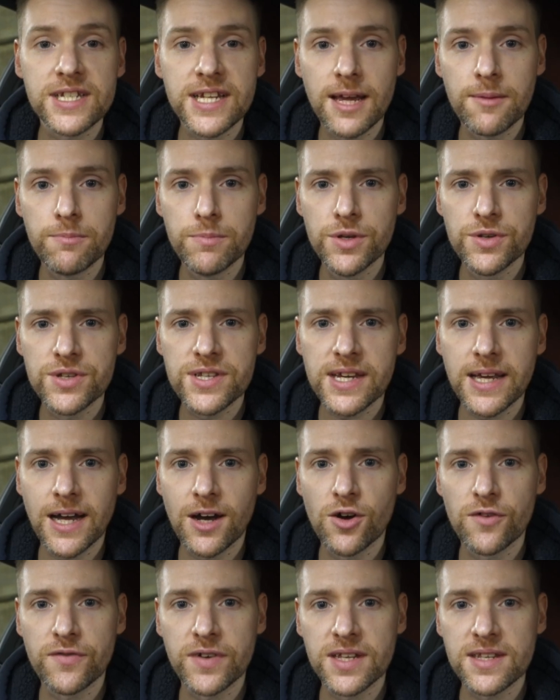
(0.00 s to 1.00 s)
to get music
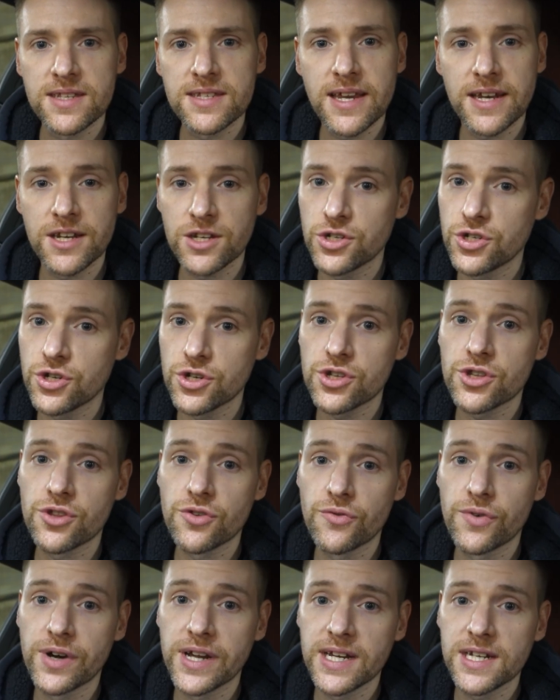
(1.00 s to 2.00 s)
out of it instead of just
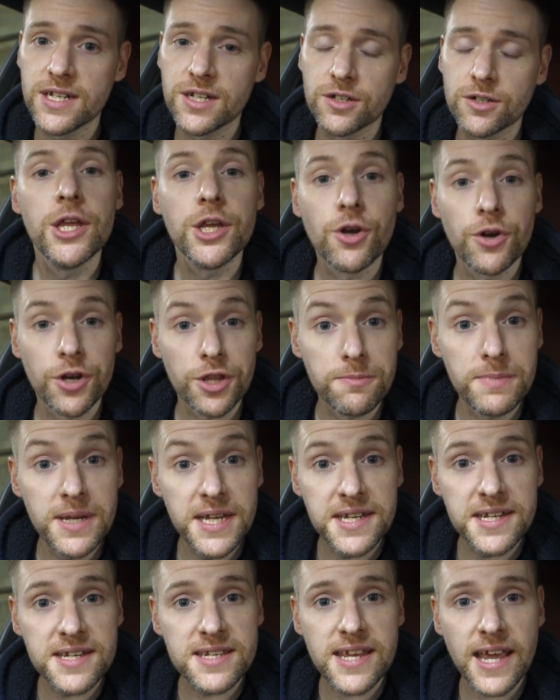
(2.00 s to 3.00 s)
the radio. You go to the
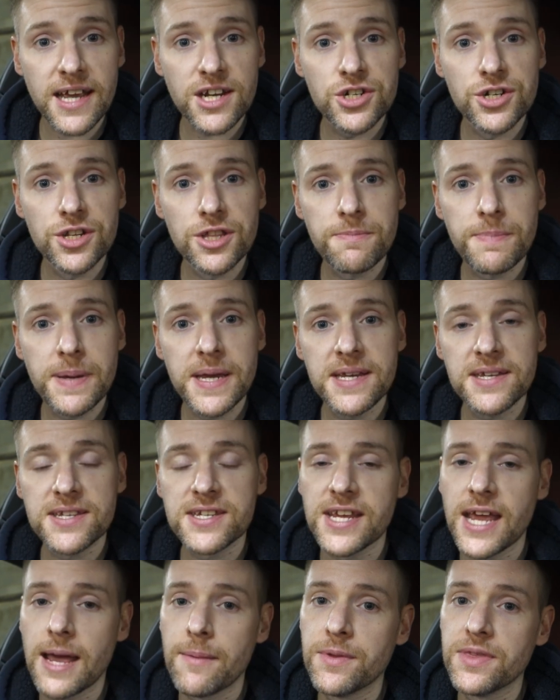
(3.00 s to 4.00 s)
media section of the
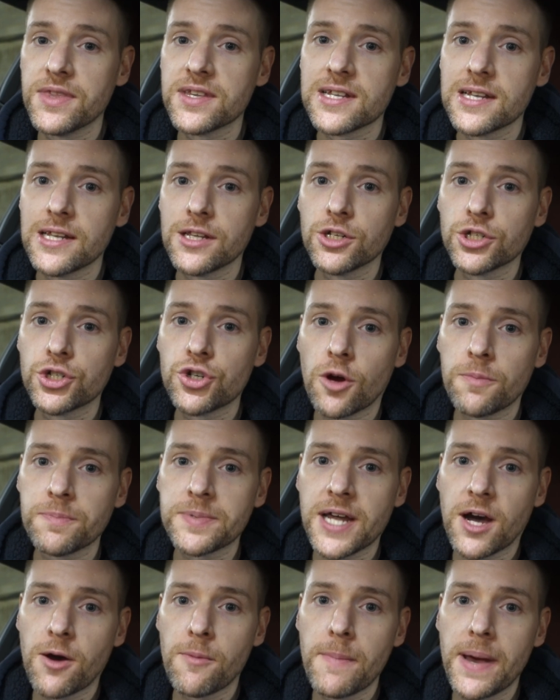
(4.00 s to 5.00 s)
PCM and there's a little
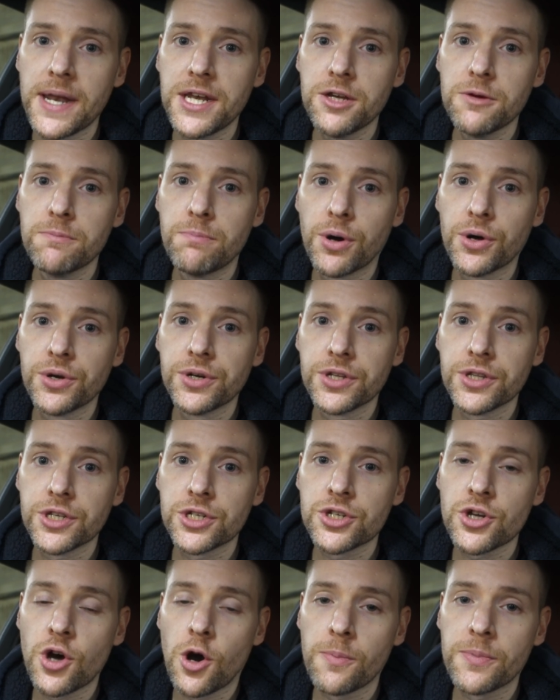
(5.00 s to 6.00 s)
drop down menu button at the
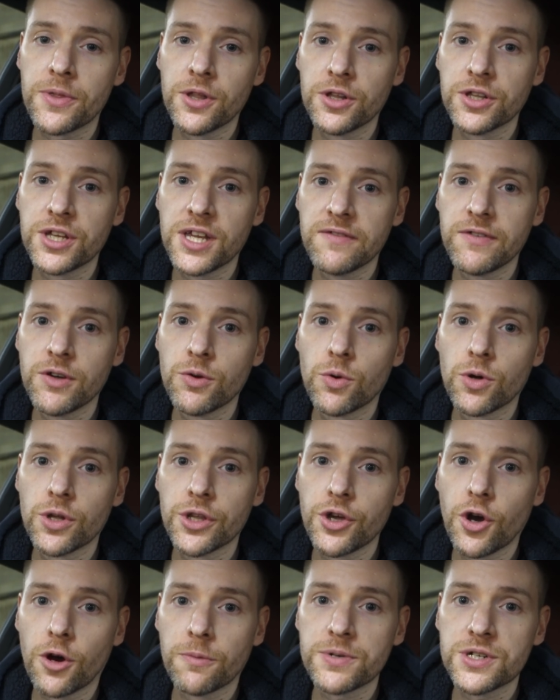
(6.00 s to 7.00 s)
top that will give you all
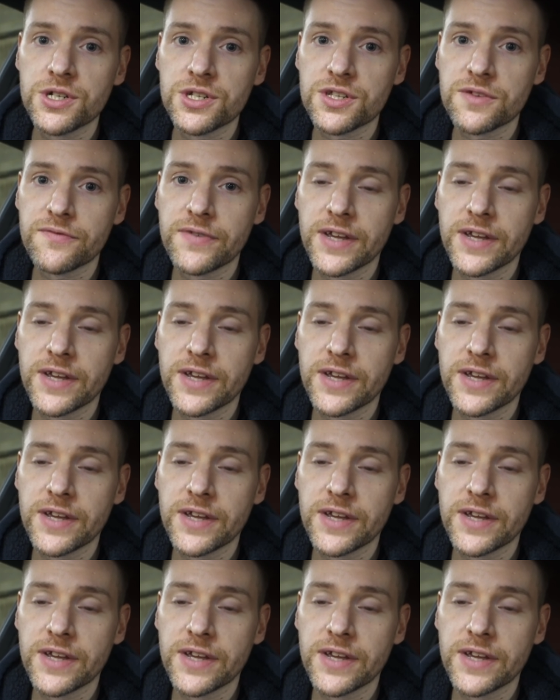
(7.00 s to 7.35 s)
the options